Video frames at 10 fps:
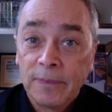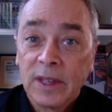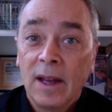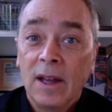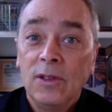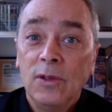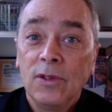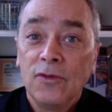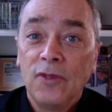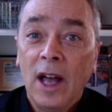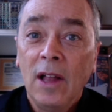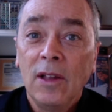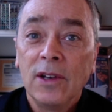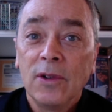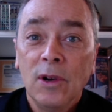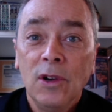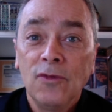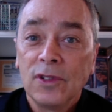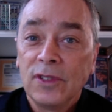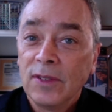You can file on your own
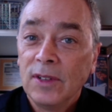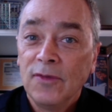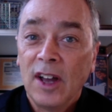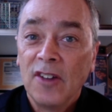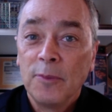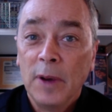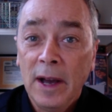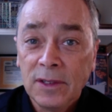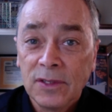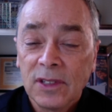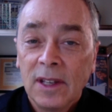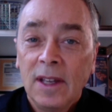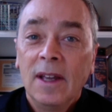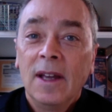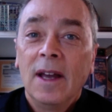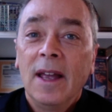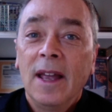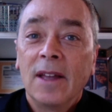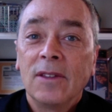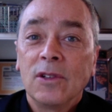for $65.
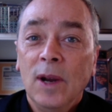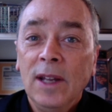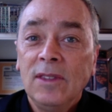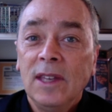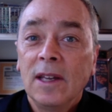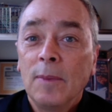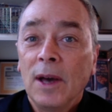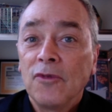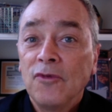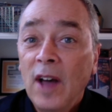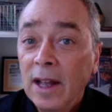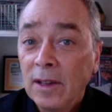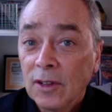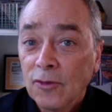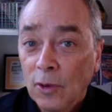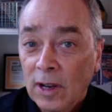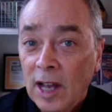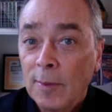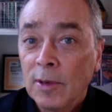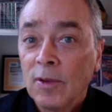And the great thing about filing for a
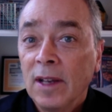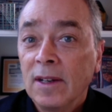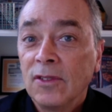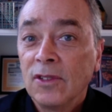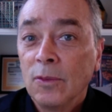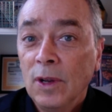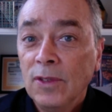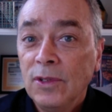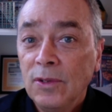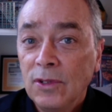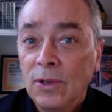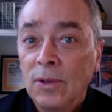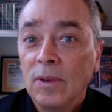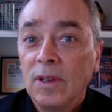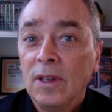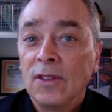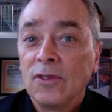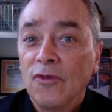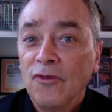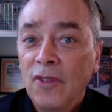copyright is that once you do, it's
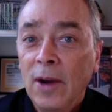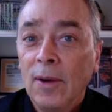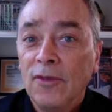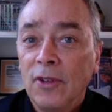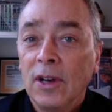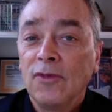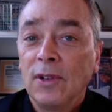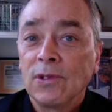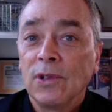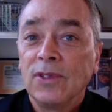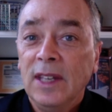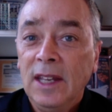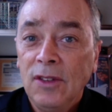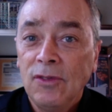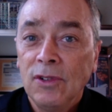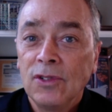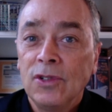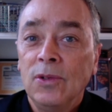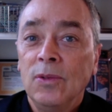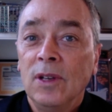very, very official. It's easier
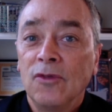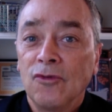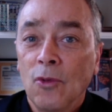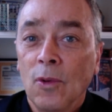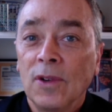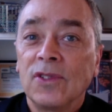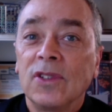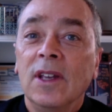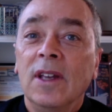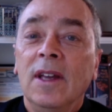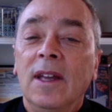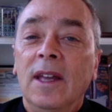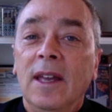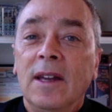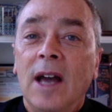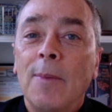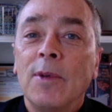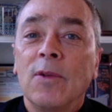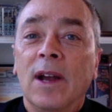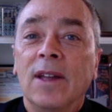to enforce a
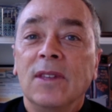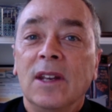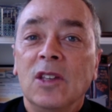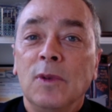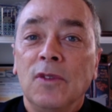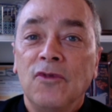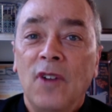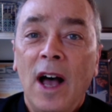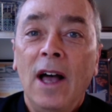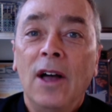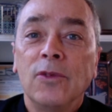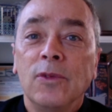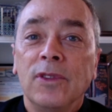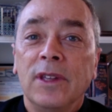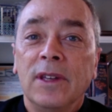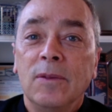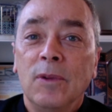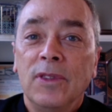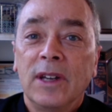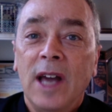copyright that has been filed with
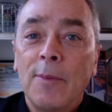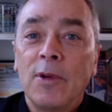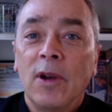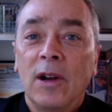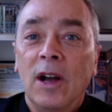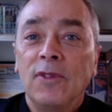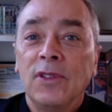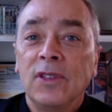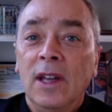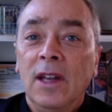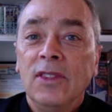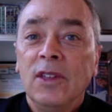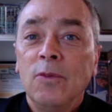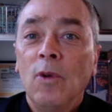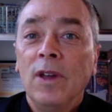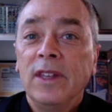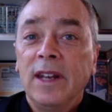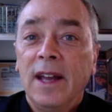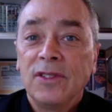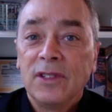the Copyright Office than one that
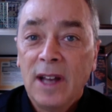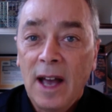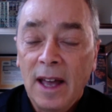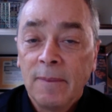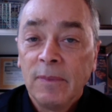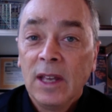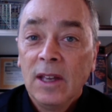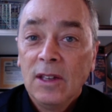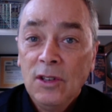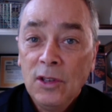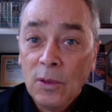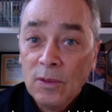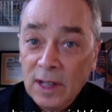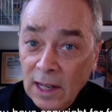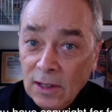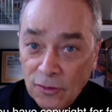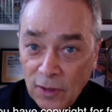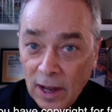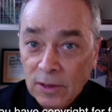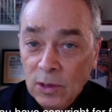has not. You don't need to
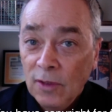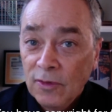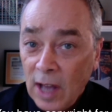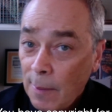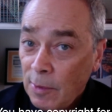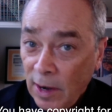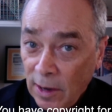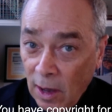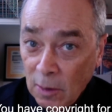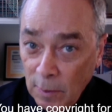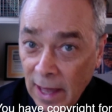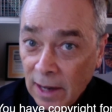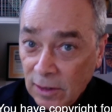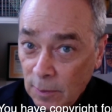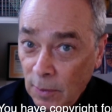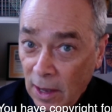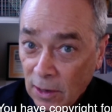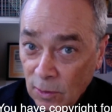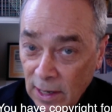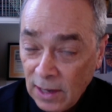file. You have copyright automatically upon
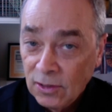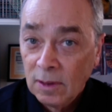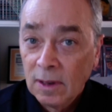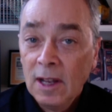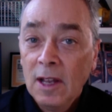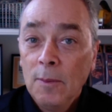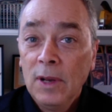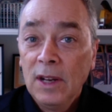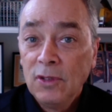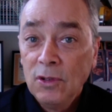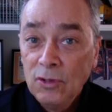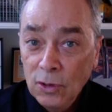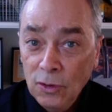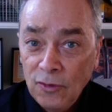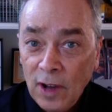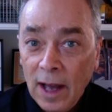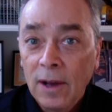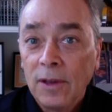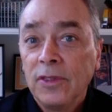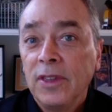creation. But if you do
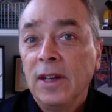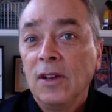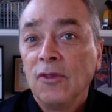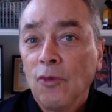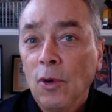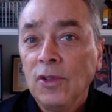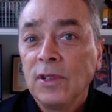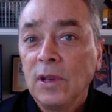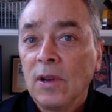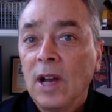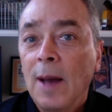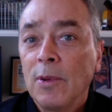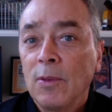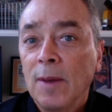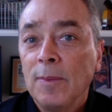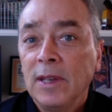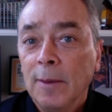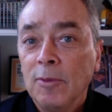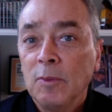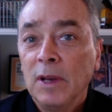file, then enforcing your copyright
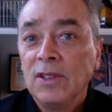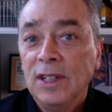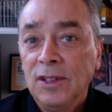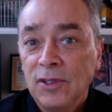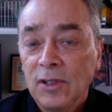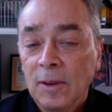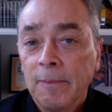becomes much easier.